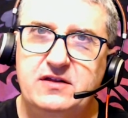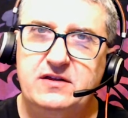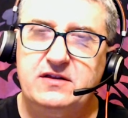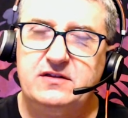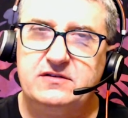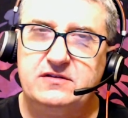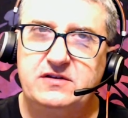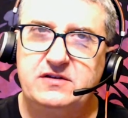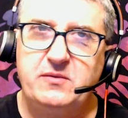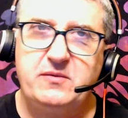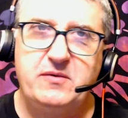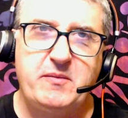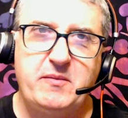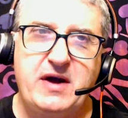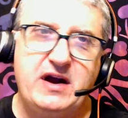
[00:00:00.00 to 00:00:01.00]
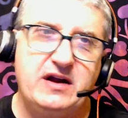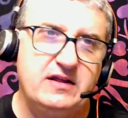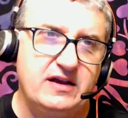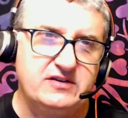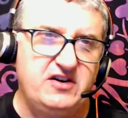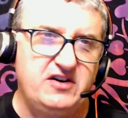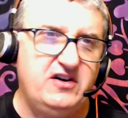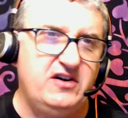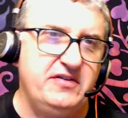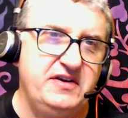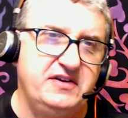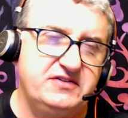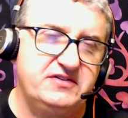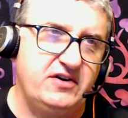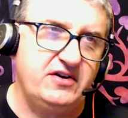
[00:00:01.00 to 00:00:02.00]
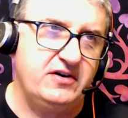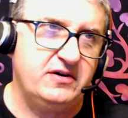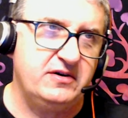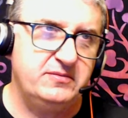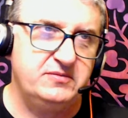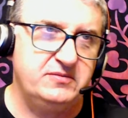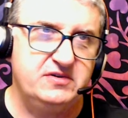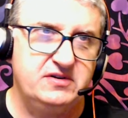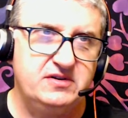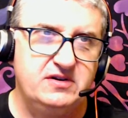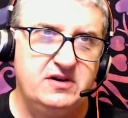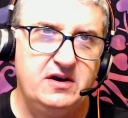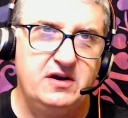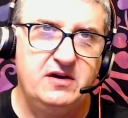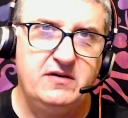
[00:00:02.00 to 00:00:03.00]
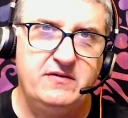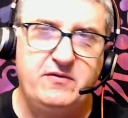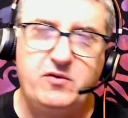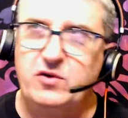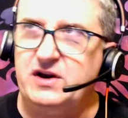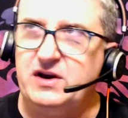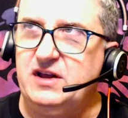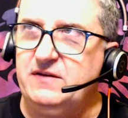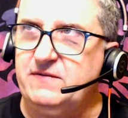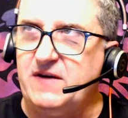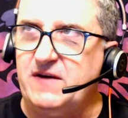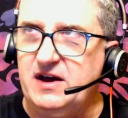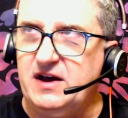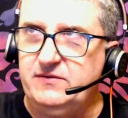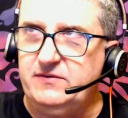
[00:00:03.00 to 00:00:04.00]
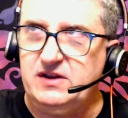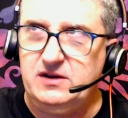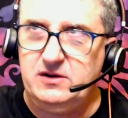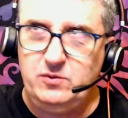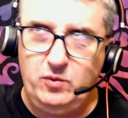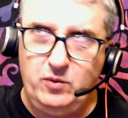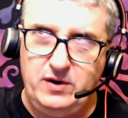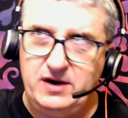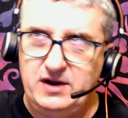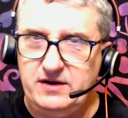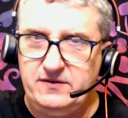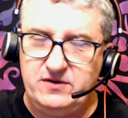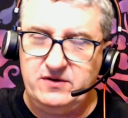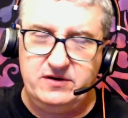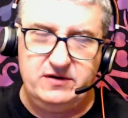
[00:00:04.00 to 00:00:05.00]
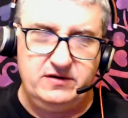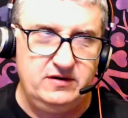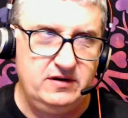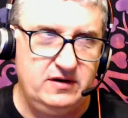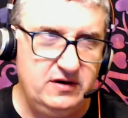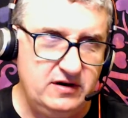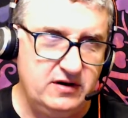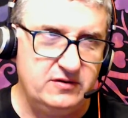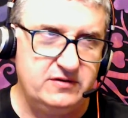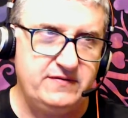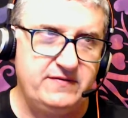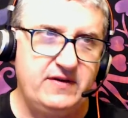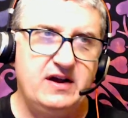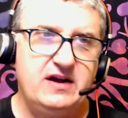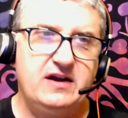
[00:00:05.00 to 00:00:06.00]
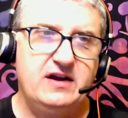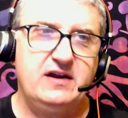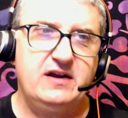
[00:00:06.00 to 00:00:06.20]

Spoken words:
So the mind likes all these terms, 4D, 5D, whatever, it's fine.